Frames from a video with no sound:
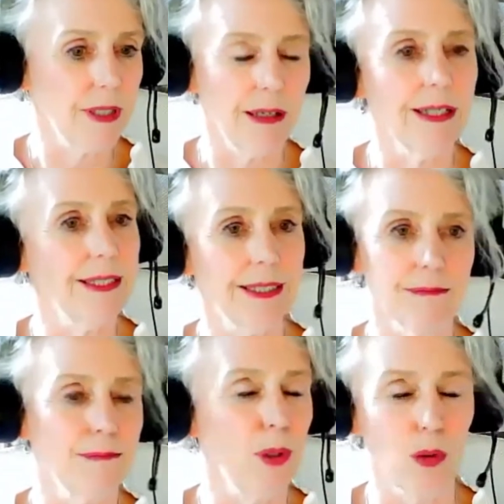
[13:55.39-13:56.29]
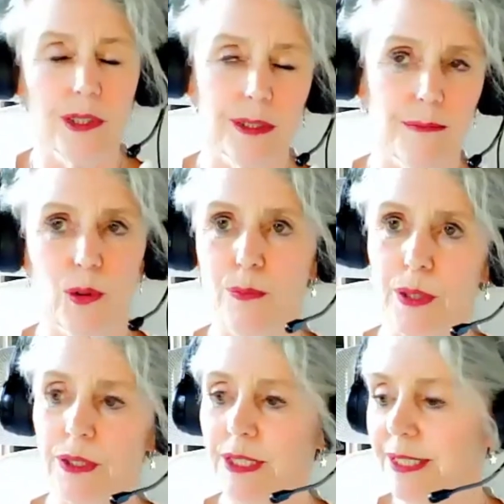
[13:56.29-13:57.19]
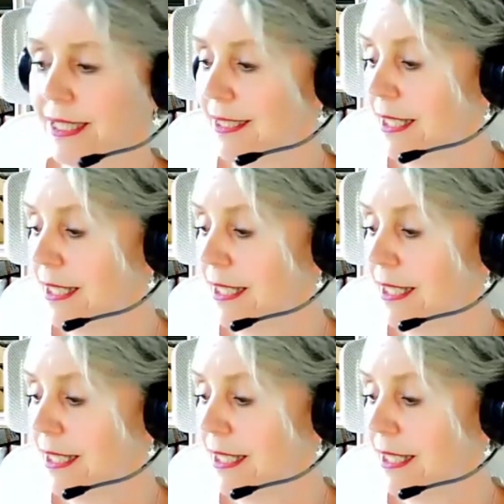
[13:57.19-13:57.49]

clients and blogs and blog posts and things.